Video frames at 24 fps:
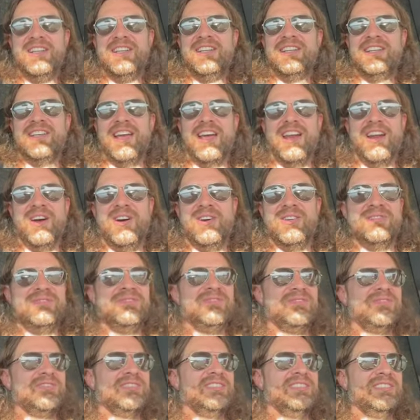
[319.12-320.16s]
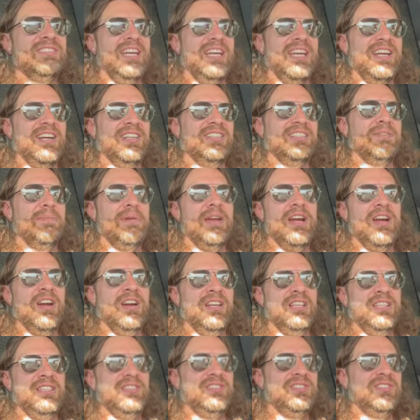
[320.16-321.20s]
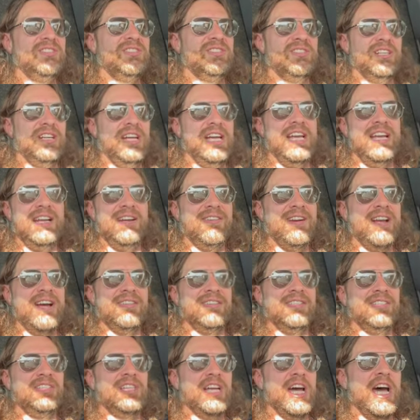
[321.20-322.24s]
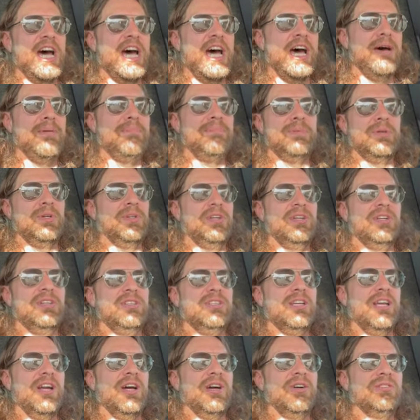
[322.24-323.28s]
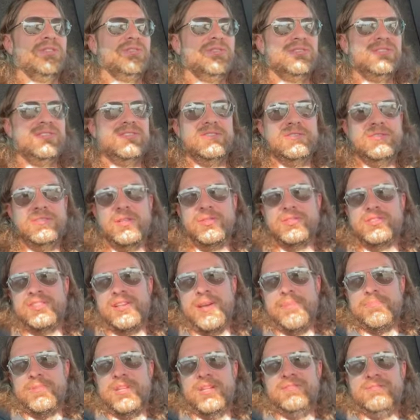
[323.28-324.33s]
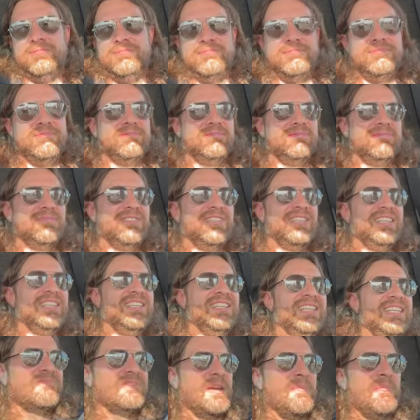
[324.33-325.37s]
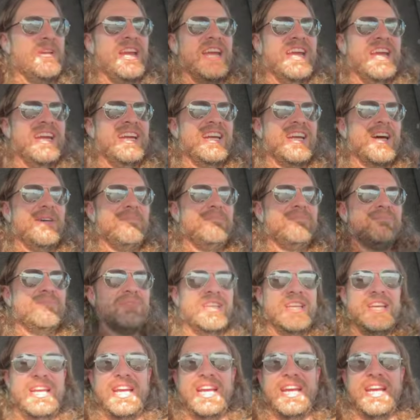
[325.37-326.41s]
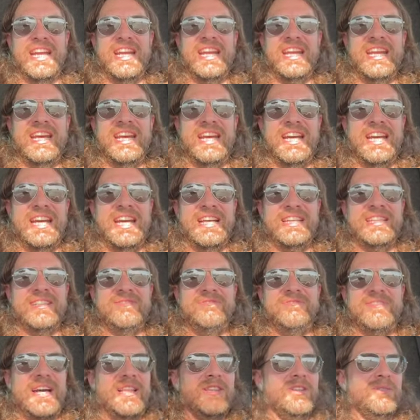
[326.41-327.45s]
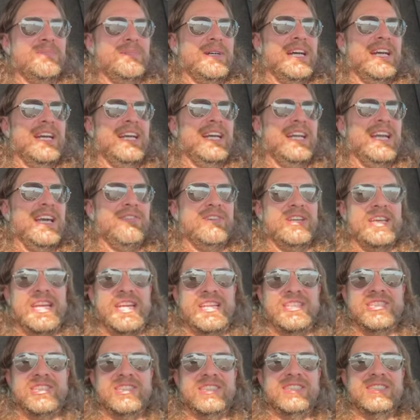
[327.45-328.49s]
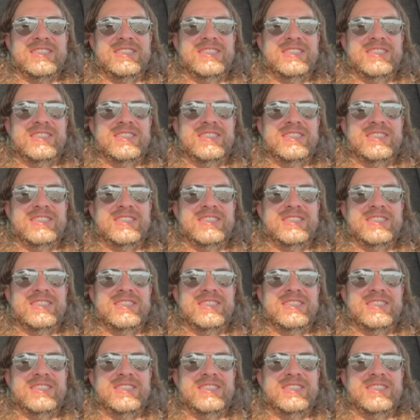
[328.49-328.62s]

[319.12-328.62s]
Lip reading: you know, take care of some errands, or hang around the shop, or, you know, do something. I'm gonna hang up and follow my navigation.